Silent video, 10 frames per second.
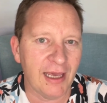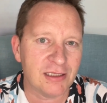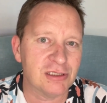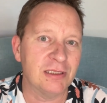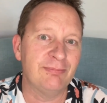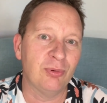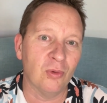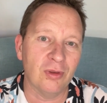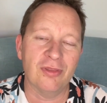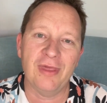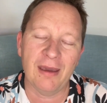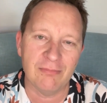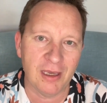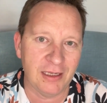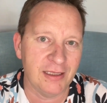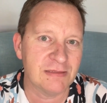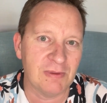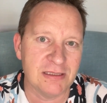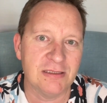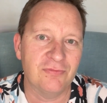actually bought that many
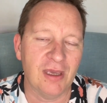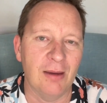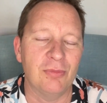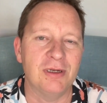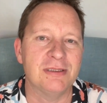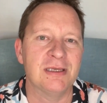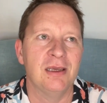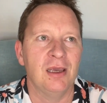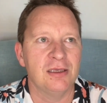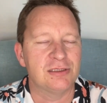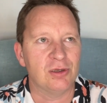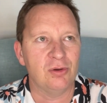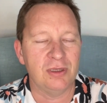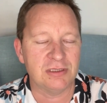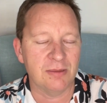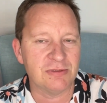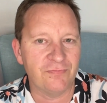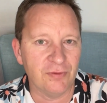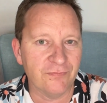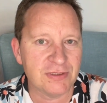expensive cameras. So in terms of
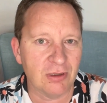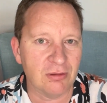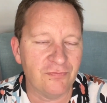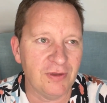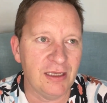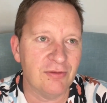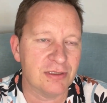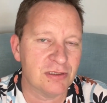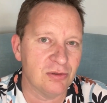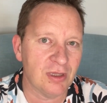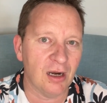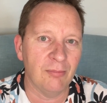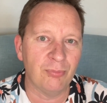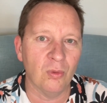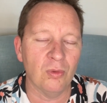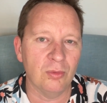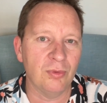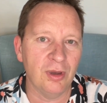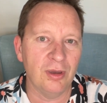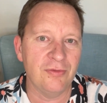film photography, the 2 that I bought
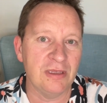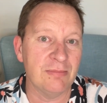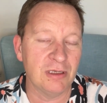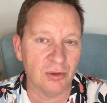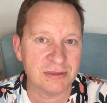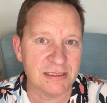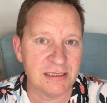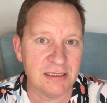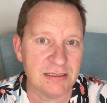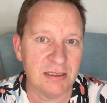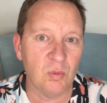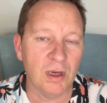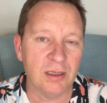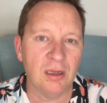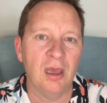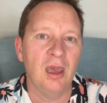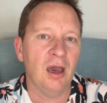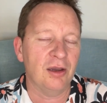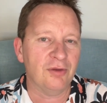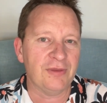were the Minolta TC1.
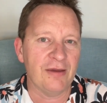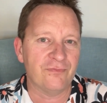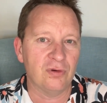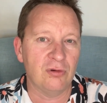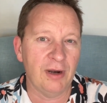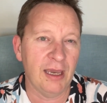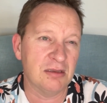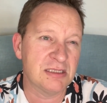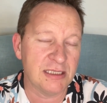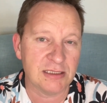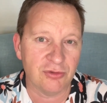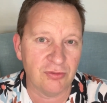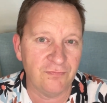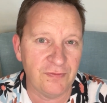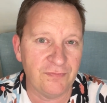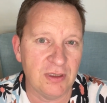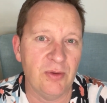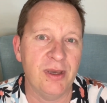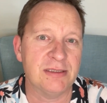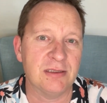I got that for around $650
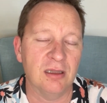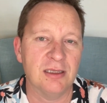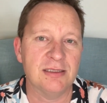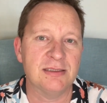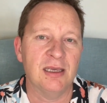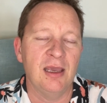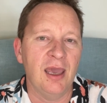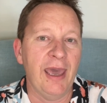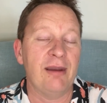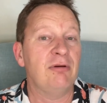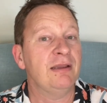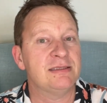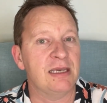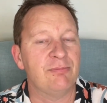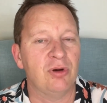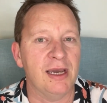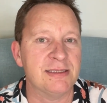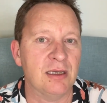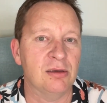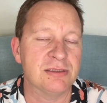US, and around the same price
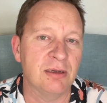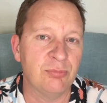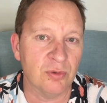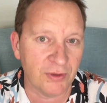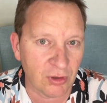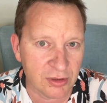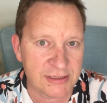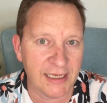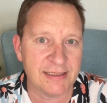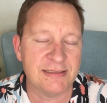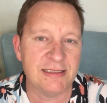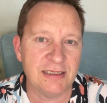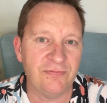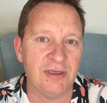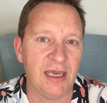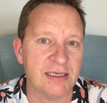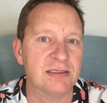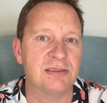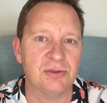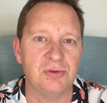I also bought the Contax
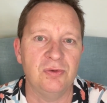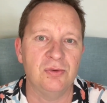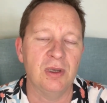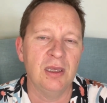TVS2.